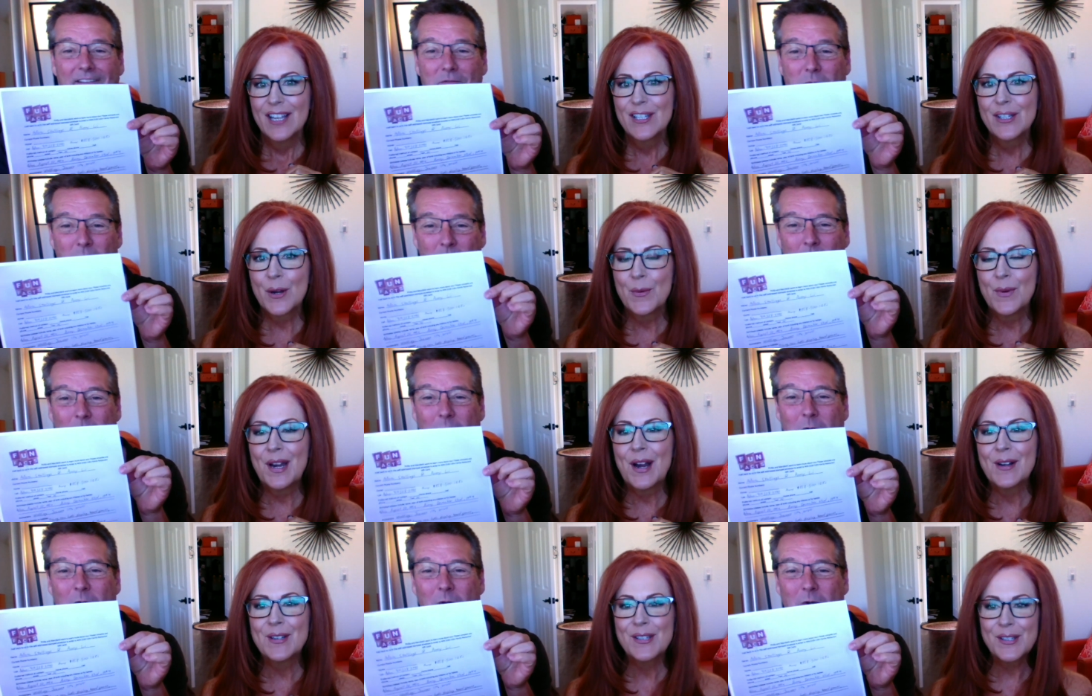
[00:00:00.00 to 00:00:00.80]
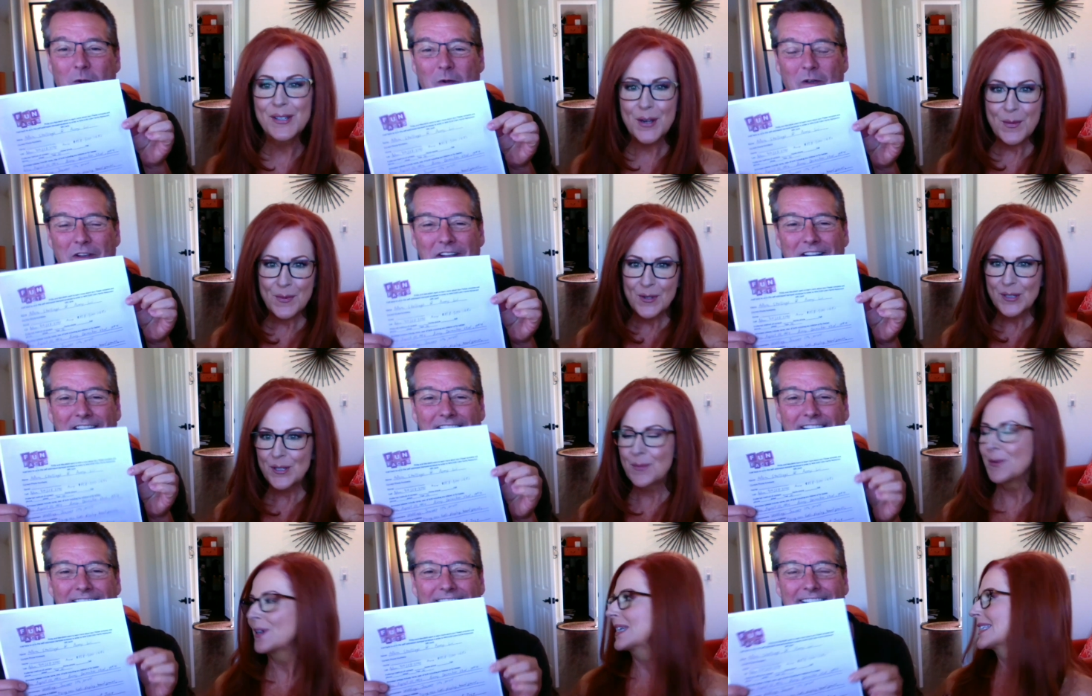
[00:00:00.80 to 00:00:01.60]
Speaker 1: So Woo-hoo! We are super,
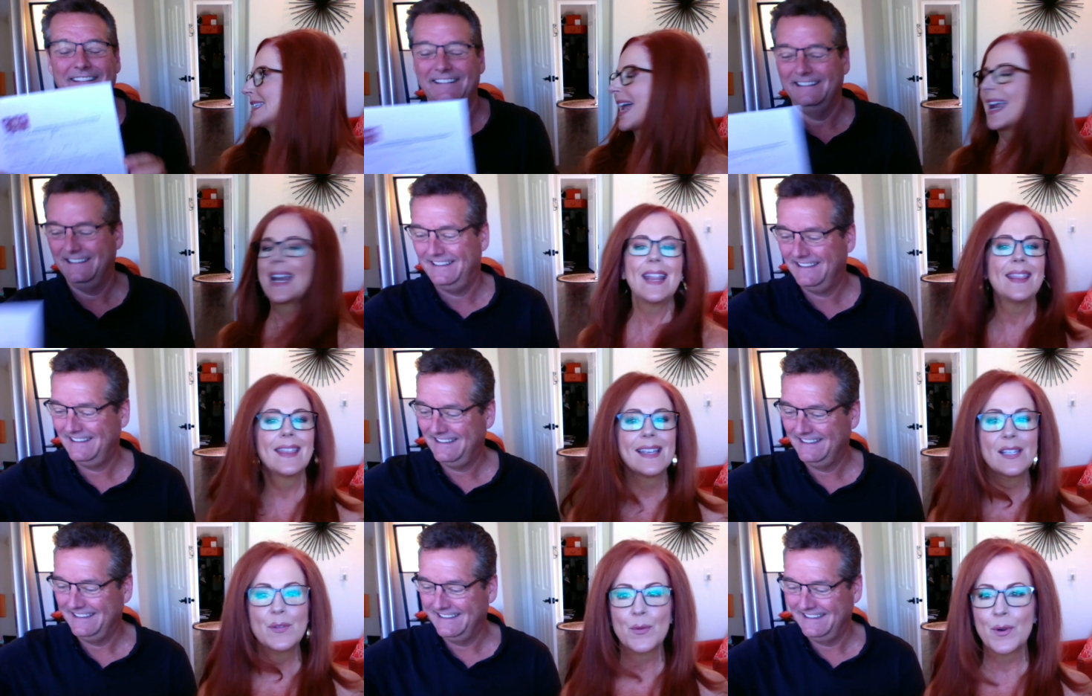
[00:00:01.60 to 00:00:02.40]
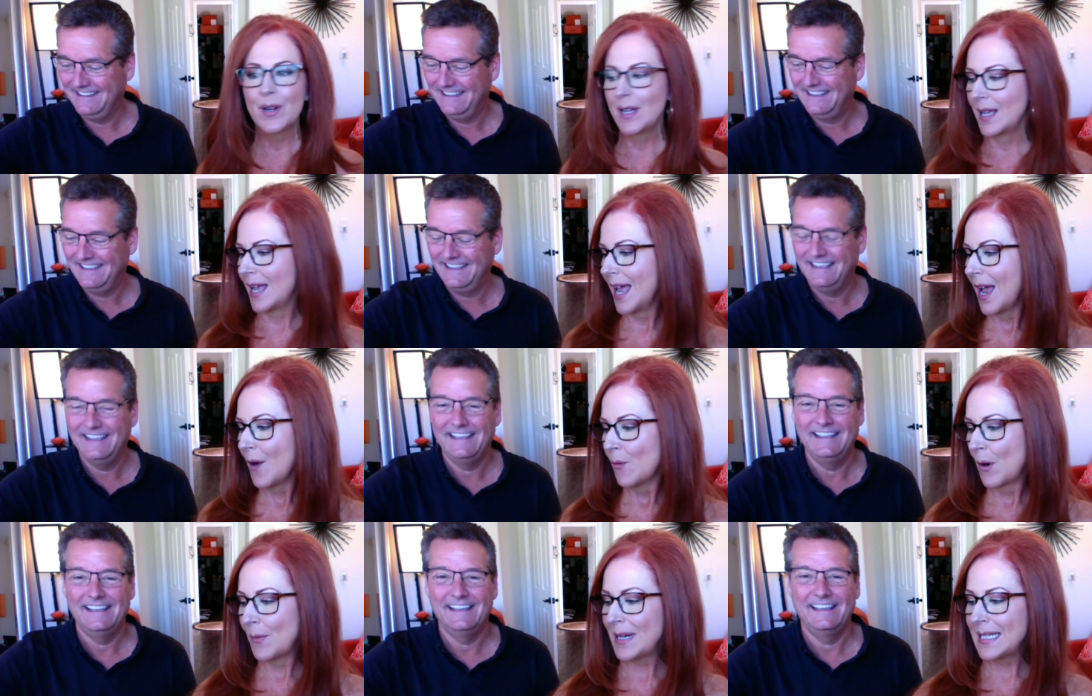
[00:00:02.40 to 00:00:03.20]
super excited. This were,
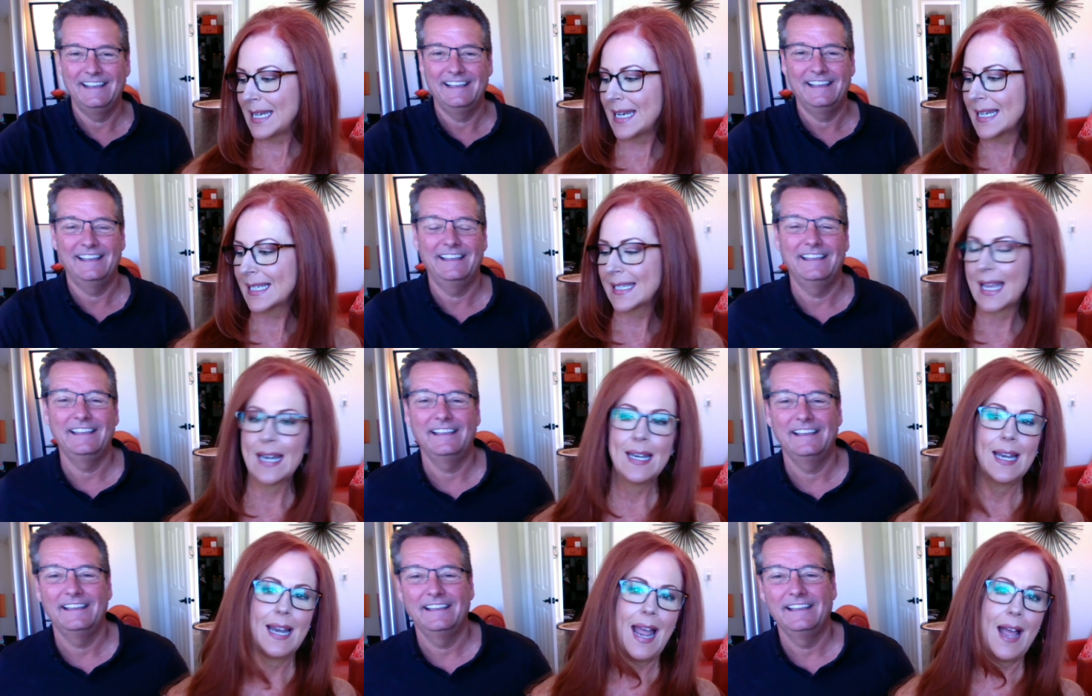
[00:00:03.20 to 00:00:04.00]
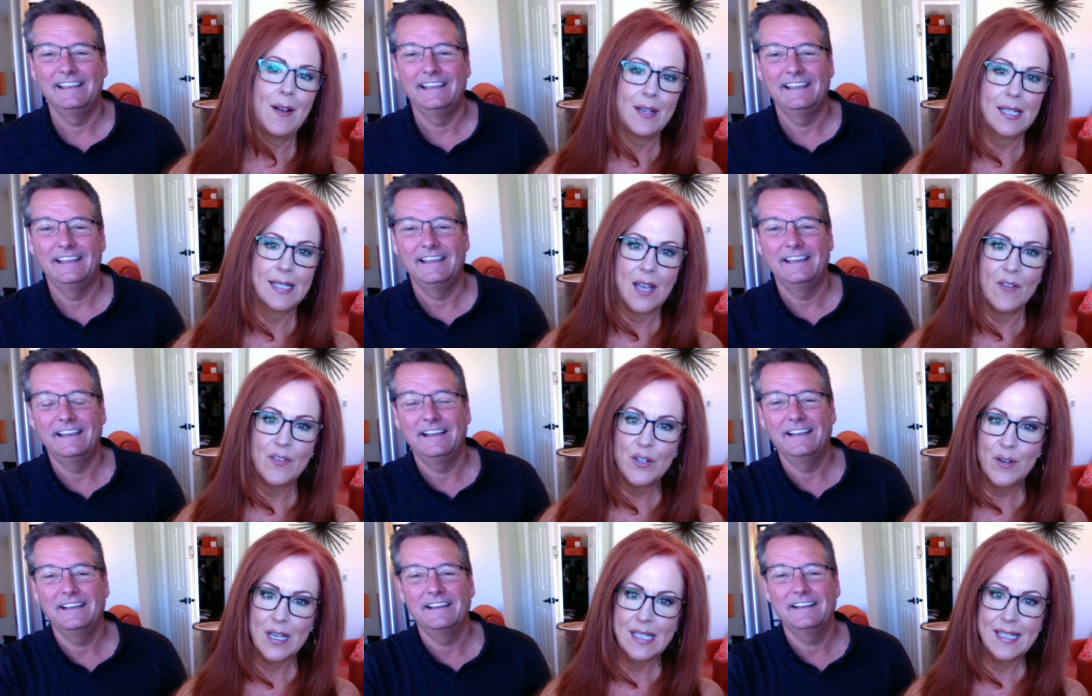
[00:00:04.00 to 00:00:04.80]
What we did is send out a
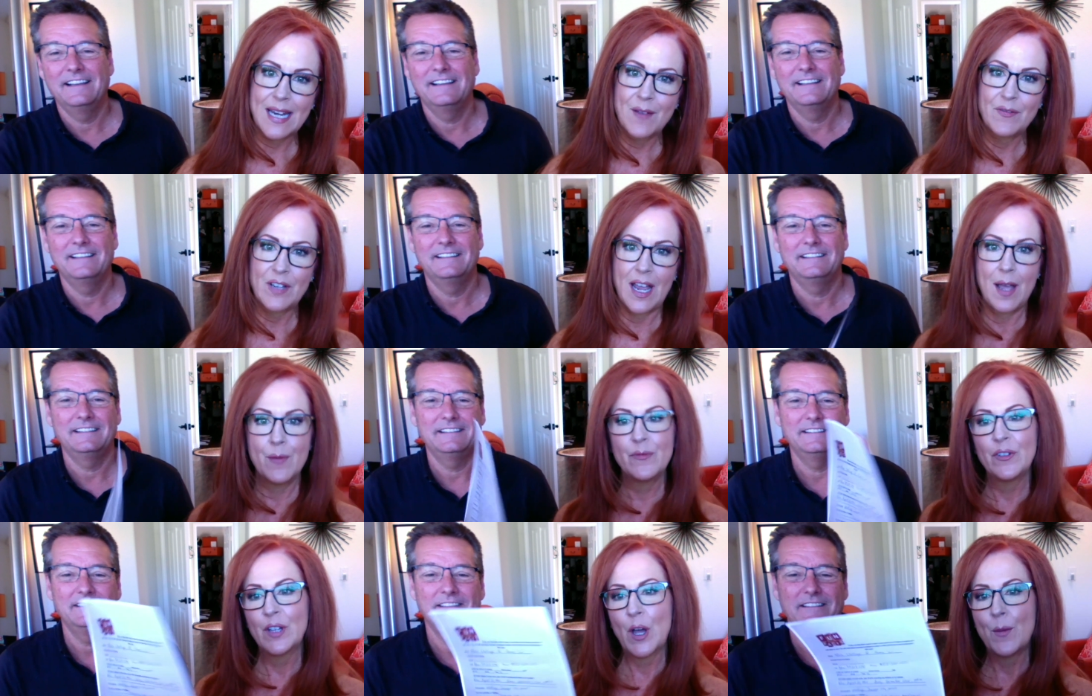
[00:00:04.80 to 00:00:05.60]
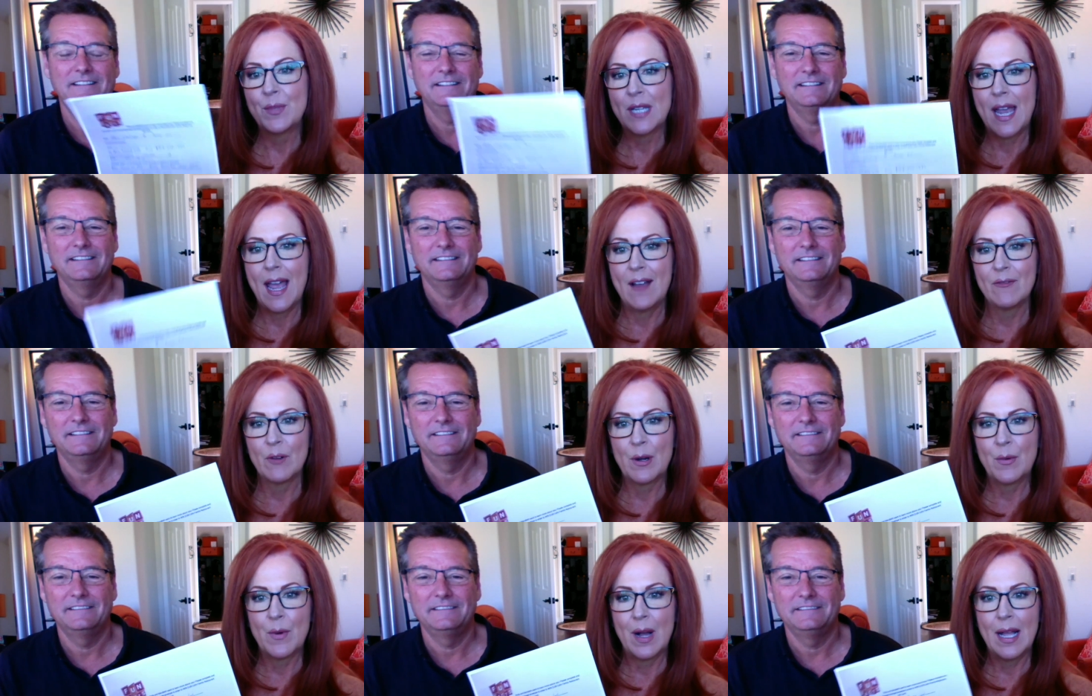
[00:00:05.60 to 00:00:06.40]
self-addressed stamped envelope to
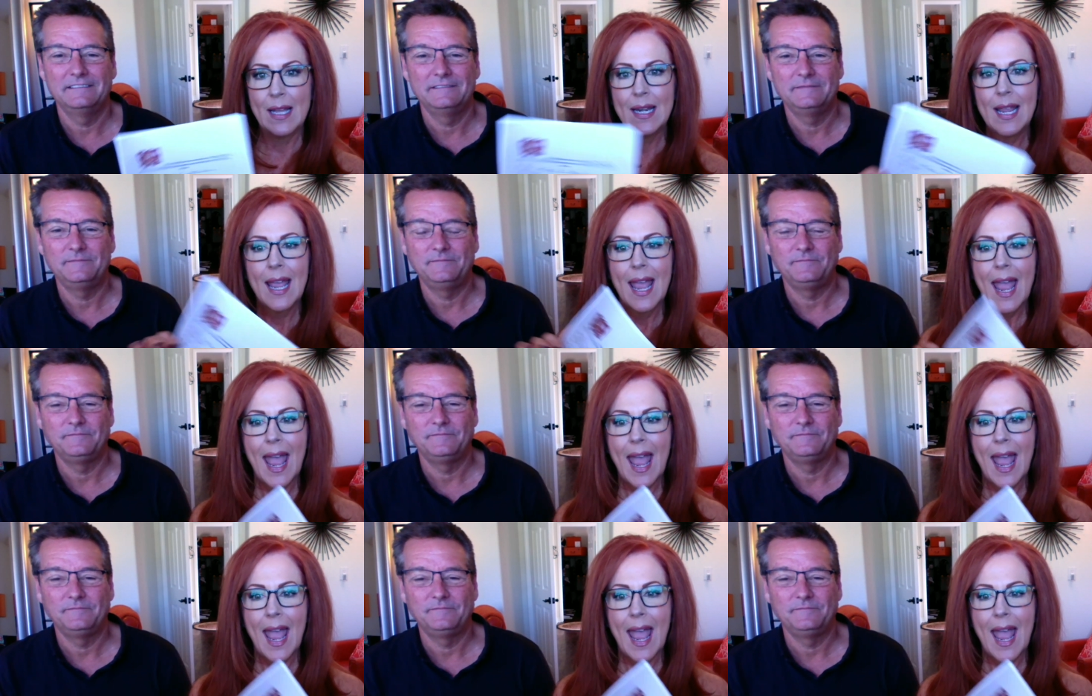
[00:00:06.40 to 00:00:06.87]
everyone.